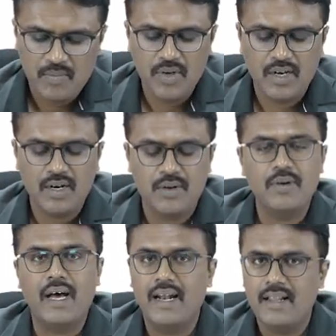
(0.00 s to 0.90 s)
Moving on
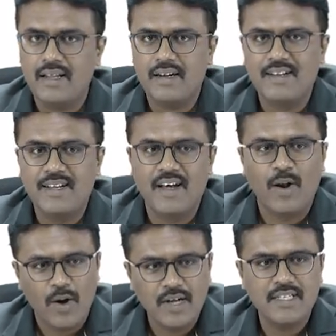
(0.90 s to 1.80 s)
to another
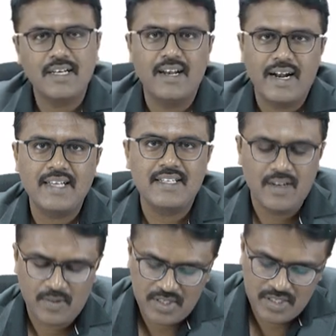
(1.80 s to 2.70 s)
logical,
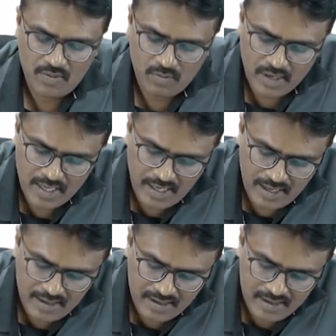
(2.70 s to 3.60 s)
rational question,
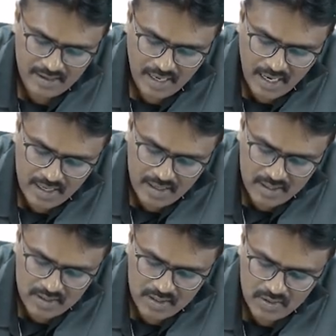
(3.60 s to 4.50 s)
why
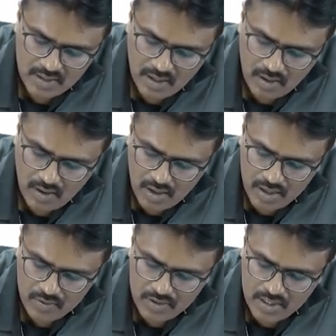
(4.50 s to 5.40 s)
antitussives are not
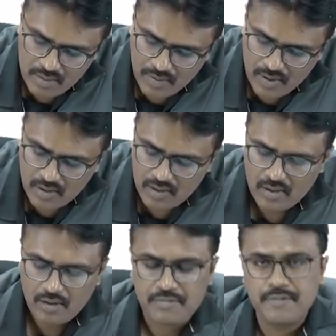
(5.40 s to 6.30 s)
used in productive
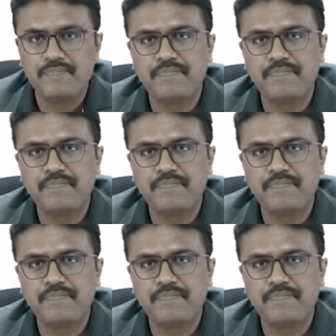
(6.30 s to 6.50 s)
cough?